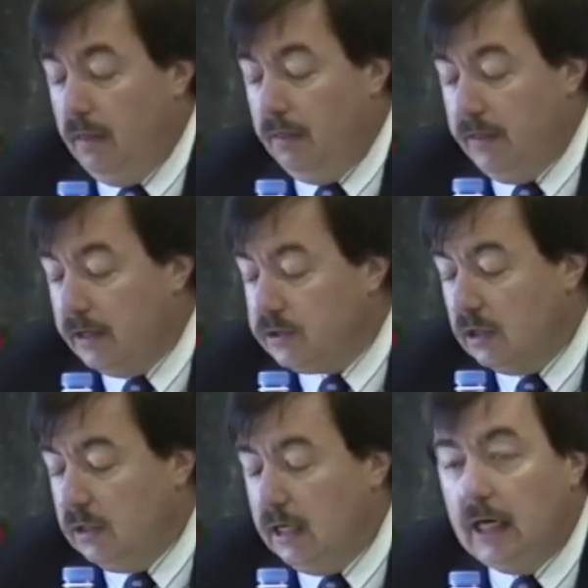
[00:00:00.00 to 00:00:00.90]

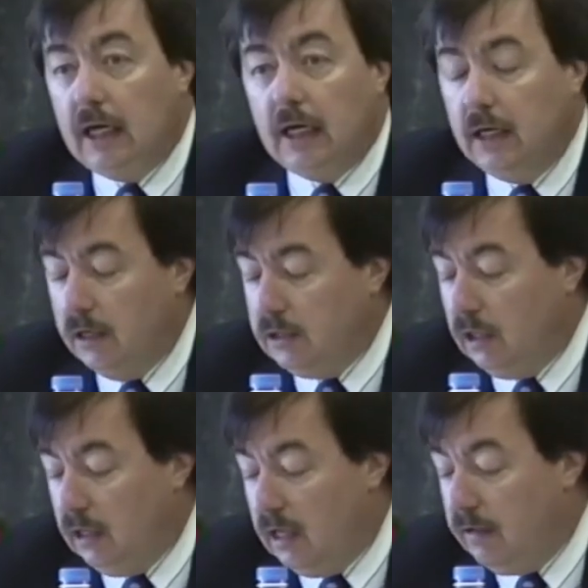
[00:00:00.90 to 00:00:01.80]
This need
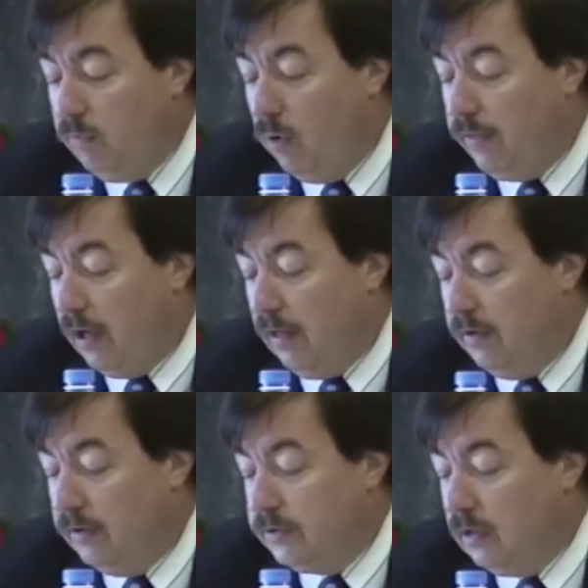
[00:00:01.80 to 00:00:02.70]
to live with
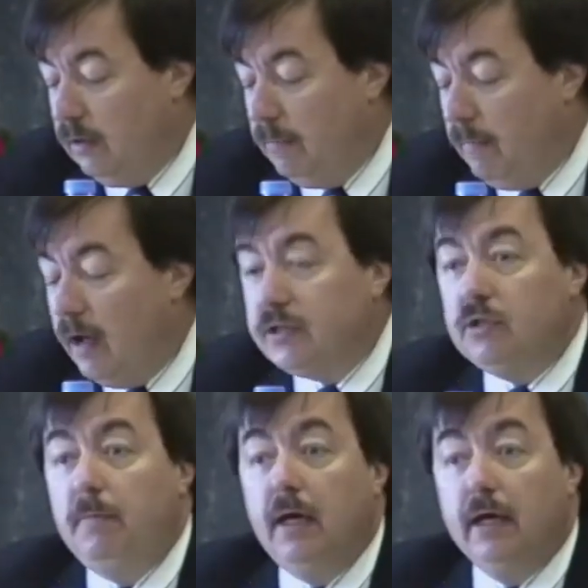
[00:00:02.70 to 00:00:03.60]
others
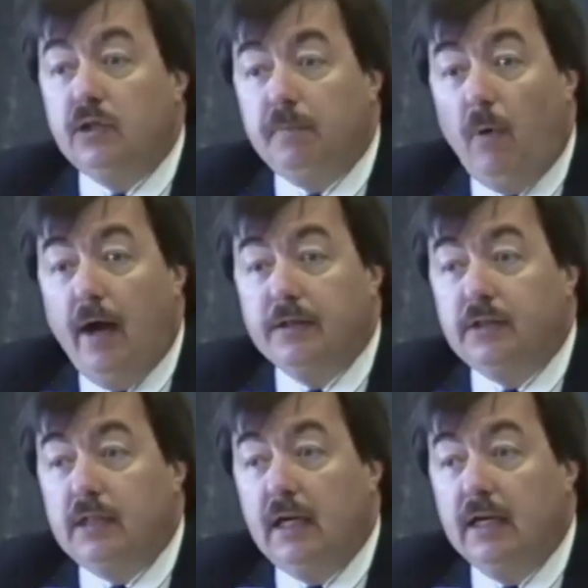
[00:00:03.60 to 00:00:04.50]
must be
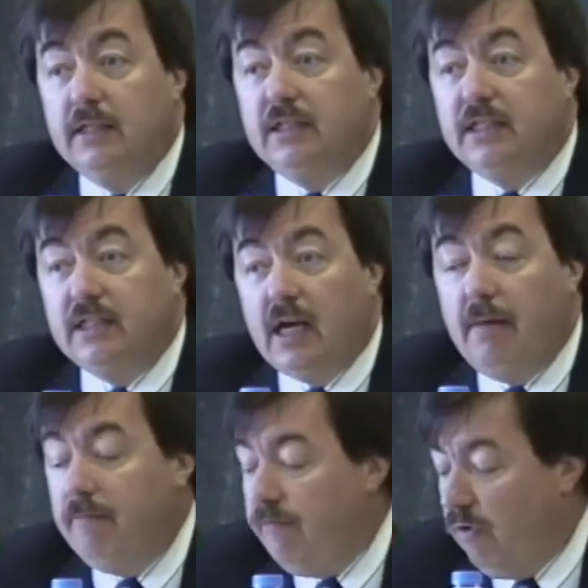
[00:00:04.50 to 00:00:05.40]
expressed in
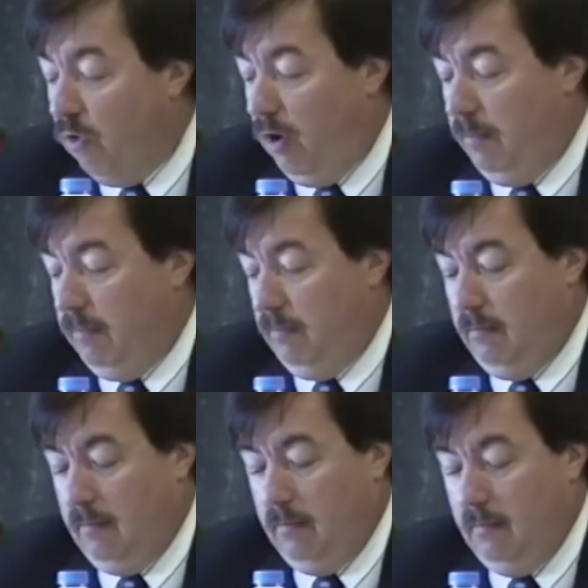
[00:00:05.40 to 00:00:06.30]
some form,
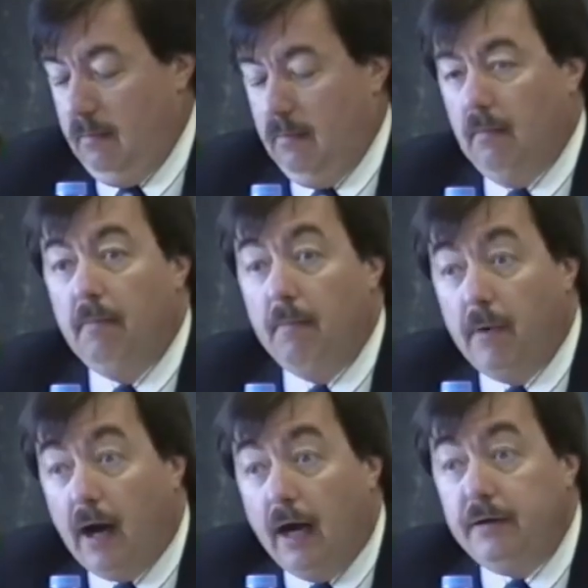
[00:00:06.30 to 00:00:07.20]

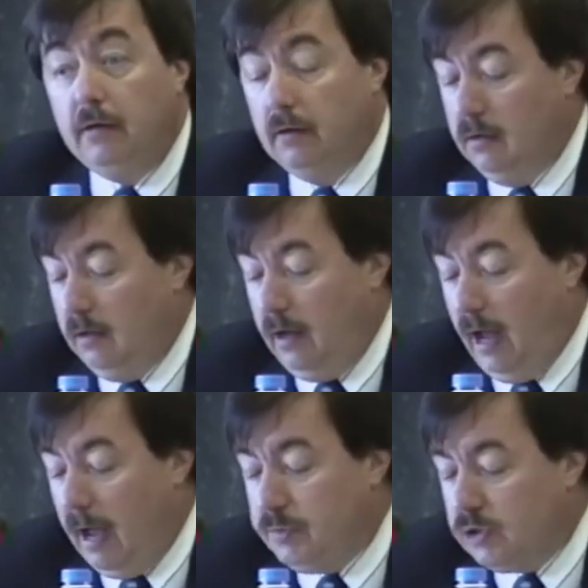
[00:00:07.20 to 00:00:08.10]
but
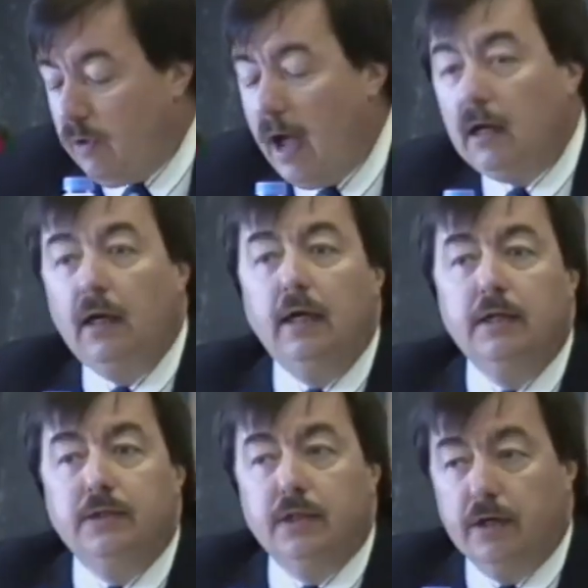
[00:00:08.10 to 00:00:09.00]
abstractly
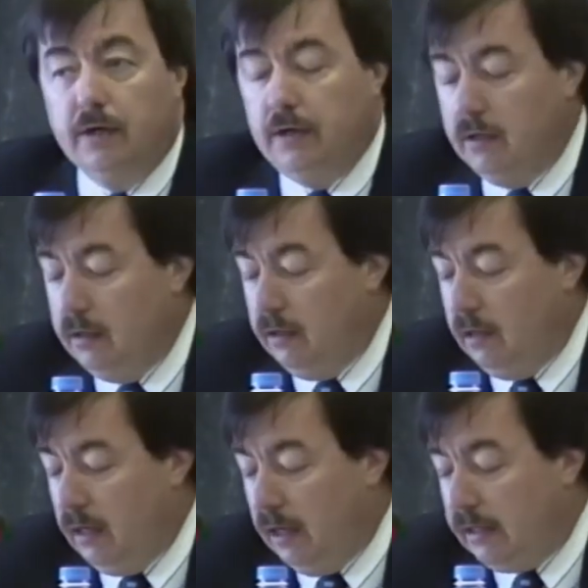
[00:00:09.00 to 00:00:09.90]
considered,
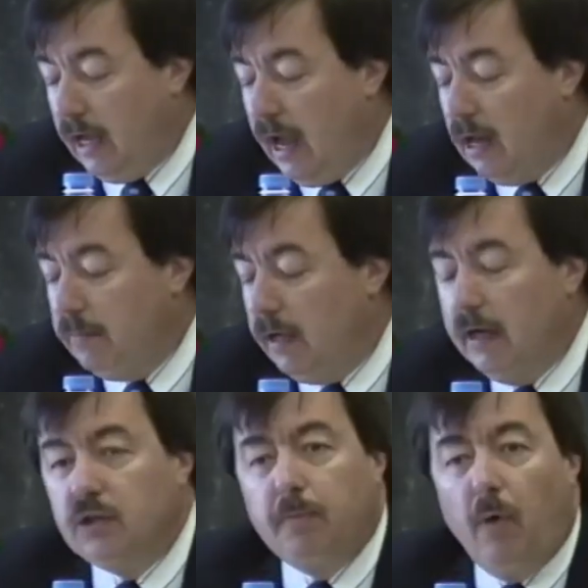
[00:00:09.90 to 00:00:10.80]
it can be
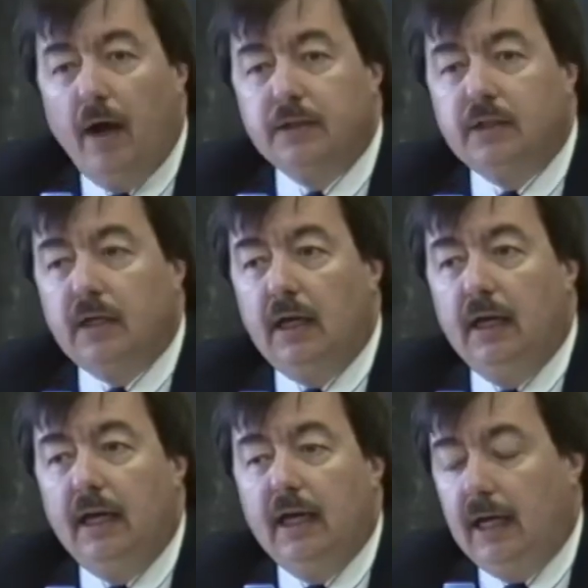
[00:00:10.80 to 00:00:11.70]
expressed
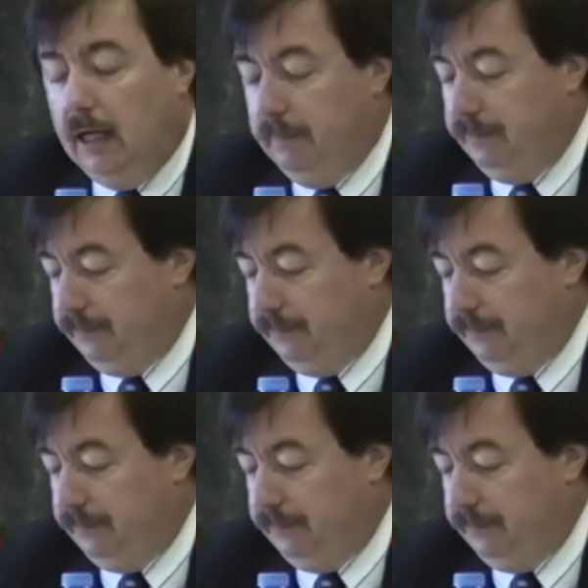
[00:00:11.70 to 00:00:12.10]
in any.